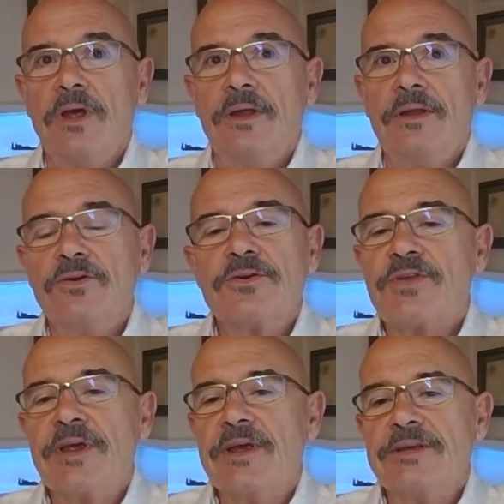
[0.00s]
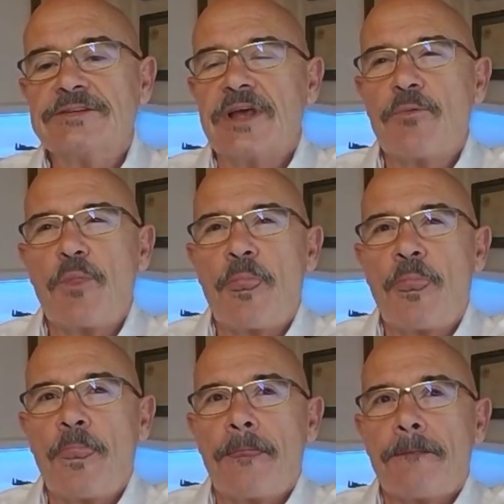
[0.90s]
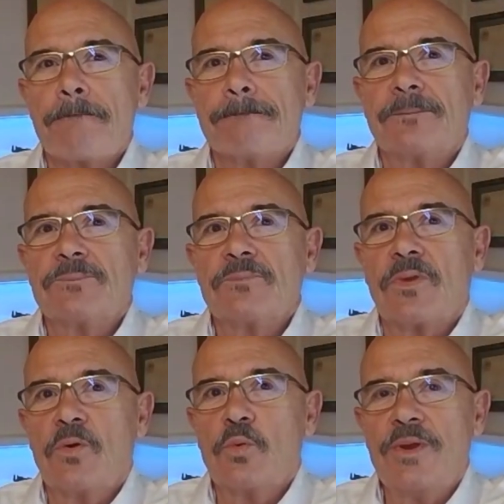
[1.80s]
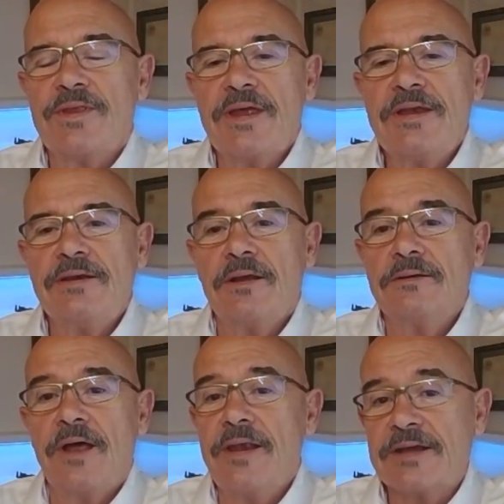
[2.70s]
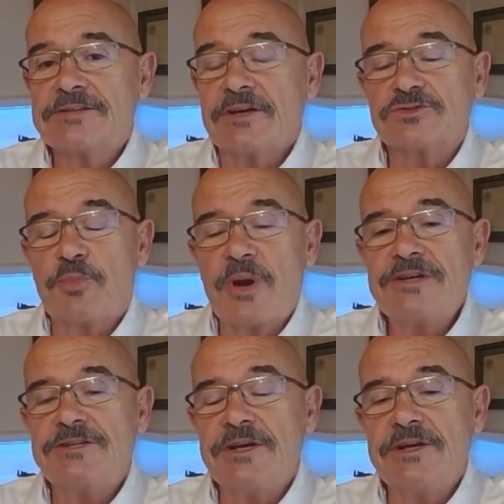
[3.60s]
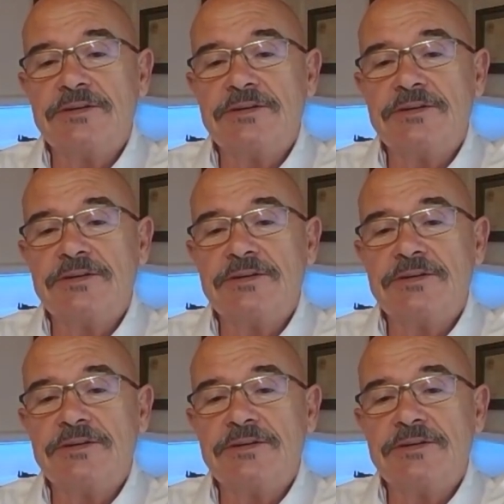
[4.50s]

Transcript: The other thing is, within an Excel spreadsheet,